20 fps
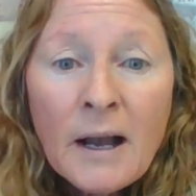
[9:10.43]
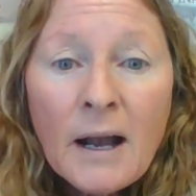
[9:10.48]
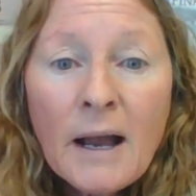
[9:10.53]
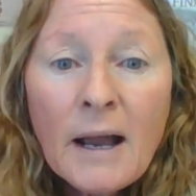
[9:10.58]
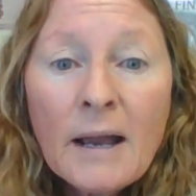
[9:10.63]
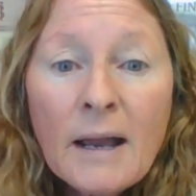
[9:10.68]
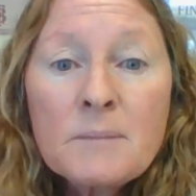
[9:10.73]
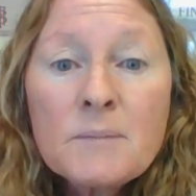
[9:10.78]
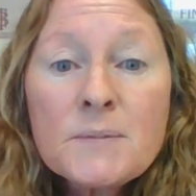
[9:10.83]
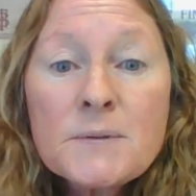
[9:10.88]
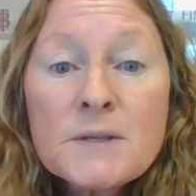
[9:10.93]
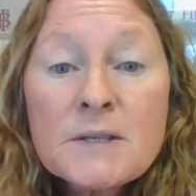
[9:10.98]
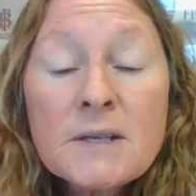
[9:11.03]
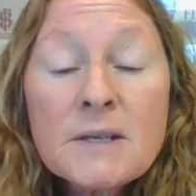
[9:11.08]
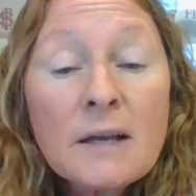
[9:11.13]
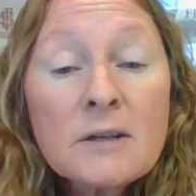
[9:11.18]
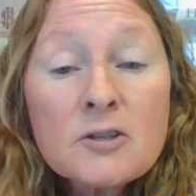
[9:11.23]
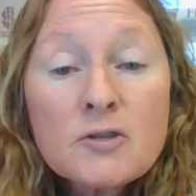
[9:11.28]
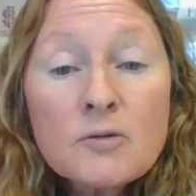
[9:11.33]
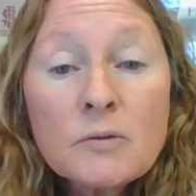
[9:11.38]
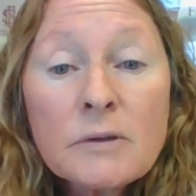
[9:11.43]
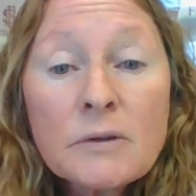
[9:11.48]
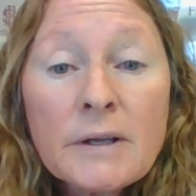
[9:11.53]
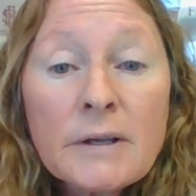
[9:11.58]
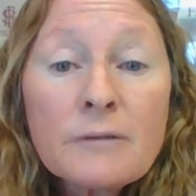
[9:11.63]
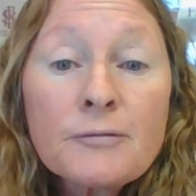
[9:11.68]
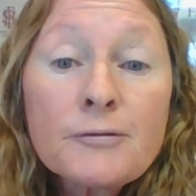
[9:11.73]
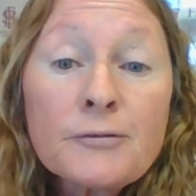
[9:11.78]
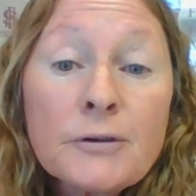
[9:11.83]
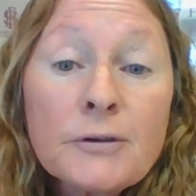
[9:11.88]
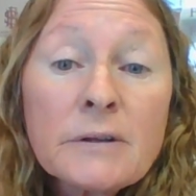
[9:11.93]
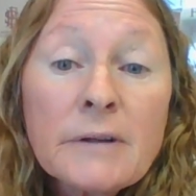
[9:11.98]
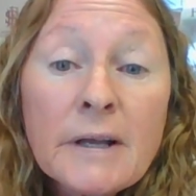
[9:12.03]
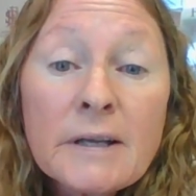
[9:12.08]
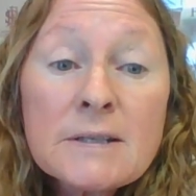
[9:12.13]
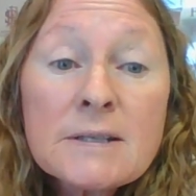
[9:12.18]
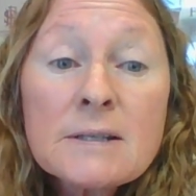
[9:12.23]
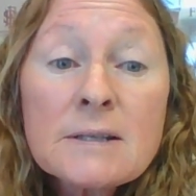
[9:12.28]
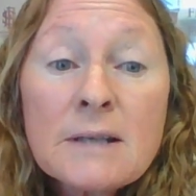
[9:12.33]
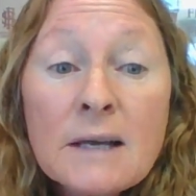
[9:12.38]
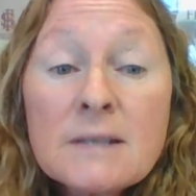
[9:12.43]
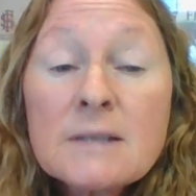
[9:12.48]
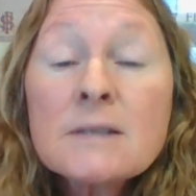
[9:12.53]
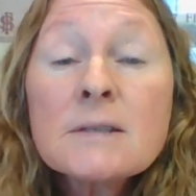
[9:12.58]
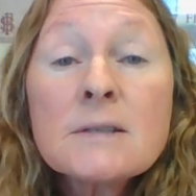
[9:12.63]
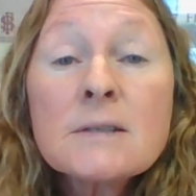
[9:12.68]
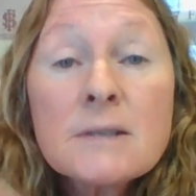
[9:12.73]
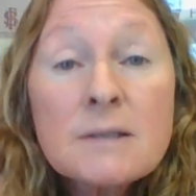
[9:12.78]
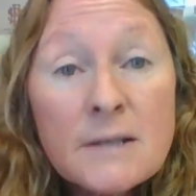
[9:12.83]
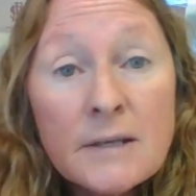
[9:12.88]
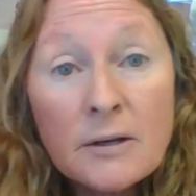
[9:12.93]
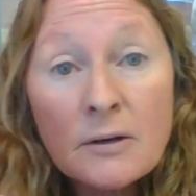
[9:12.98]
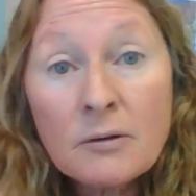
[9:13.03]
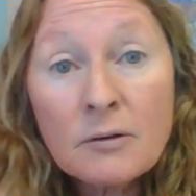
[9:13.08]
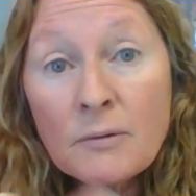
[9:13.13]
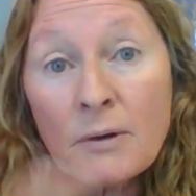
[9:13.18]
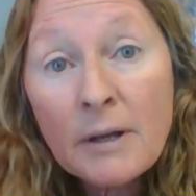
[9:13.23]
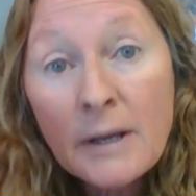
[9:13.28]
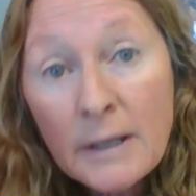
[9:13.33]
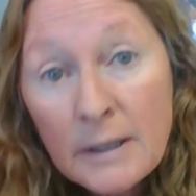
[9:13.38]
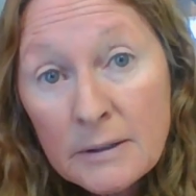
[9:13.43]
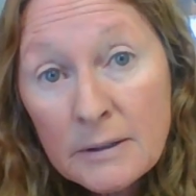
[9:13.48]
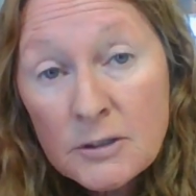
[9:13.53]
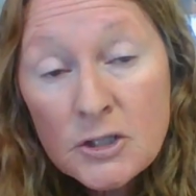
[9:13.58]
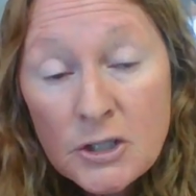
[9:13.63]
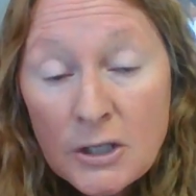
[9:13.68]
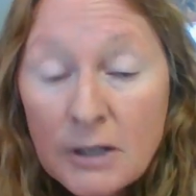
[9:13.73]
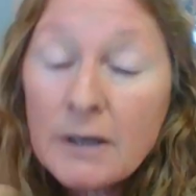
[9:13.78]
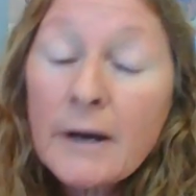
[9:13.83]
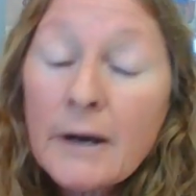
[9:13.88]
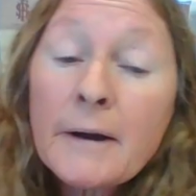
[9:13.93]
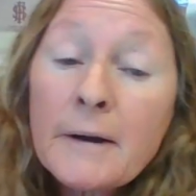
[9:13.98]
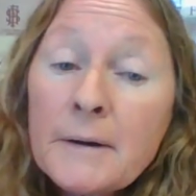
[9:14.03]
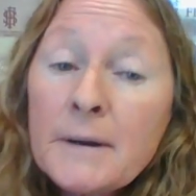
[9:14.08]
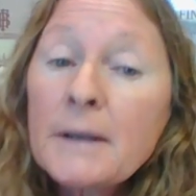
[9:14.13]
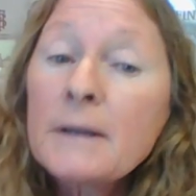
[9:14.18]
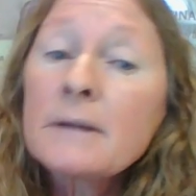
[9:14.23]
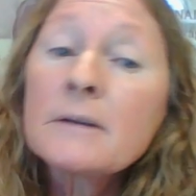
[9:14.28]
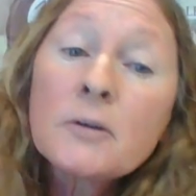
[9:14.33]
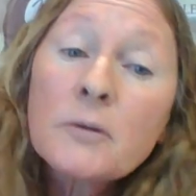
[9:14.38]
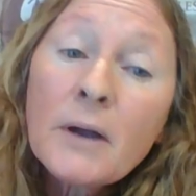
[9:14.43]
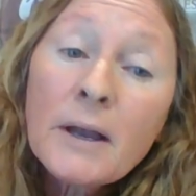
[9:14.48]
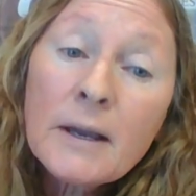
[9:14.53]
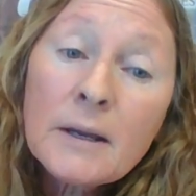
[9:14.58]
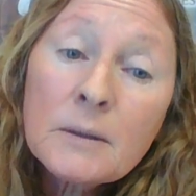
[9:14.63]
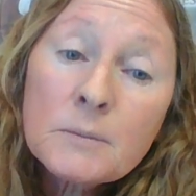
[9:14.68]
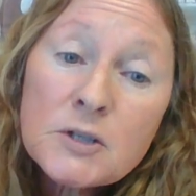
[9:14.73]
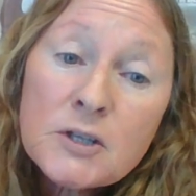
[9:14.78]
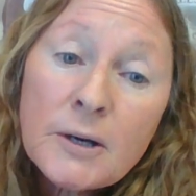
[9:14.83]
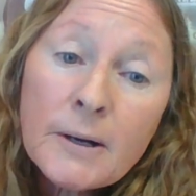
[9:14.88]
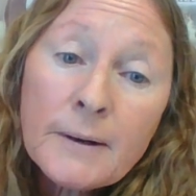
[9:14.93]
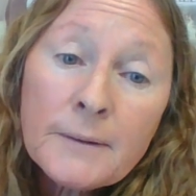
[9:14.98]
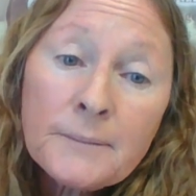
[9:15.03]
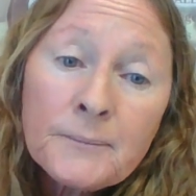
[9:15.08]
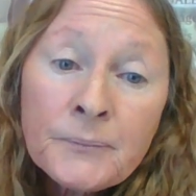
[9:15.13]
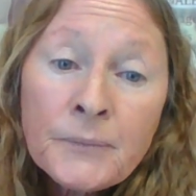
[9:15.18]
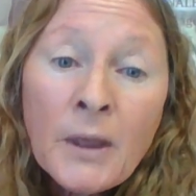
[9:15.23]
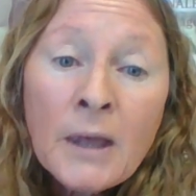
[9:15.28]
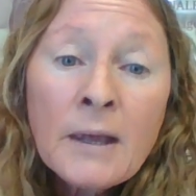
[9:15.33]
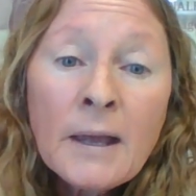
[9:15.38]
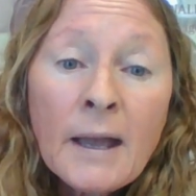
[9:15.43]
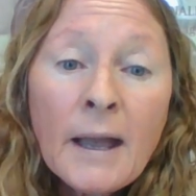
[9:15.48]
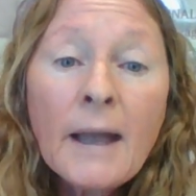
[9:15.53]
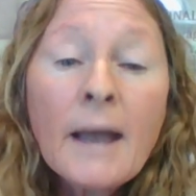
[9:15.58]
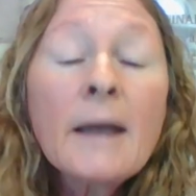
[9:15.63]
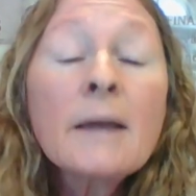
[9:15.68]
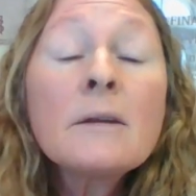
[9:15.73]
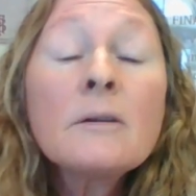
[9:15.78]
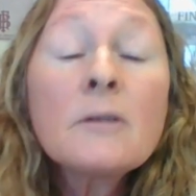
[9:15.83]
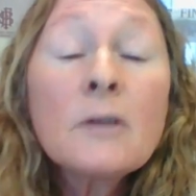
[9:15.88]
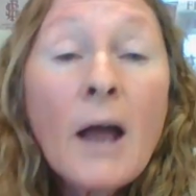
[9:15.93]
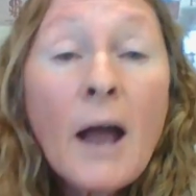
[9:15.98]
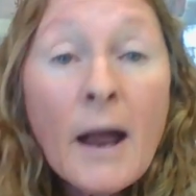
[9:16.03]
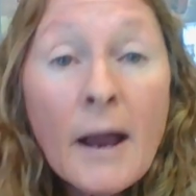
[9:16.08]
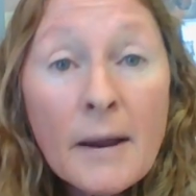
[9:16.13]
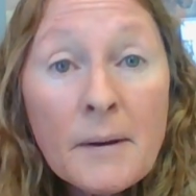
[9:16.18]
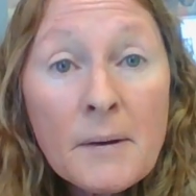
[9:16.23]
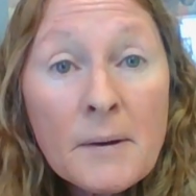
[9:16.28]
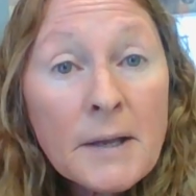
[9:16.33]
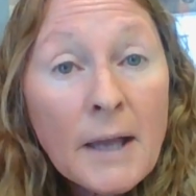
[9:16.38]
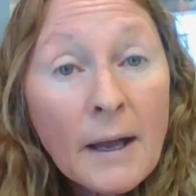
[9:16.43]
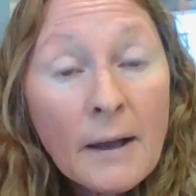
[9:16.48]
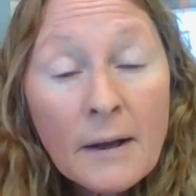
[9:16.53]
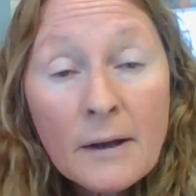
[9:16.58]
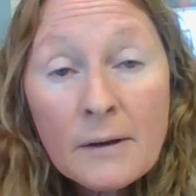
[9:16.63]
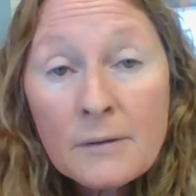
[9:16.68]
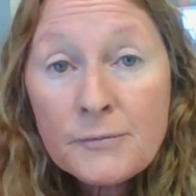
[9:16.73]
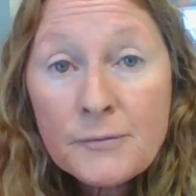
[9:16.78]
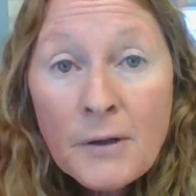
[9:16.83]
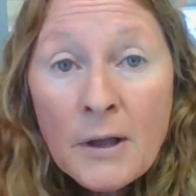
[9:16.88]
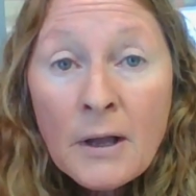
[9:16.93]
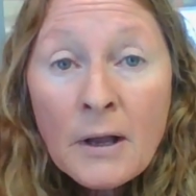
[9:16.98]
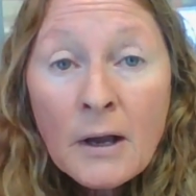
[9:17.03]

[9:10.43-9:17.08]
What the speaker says: I'm scheduling freelance lessons near Ringe here in New Hampshire, and I have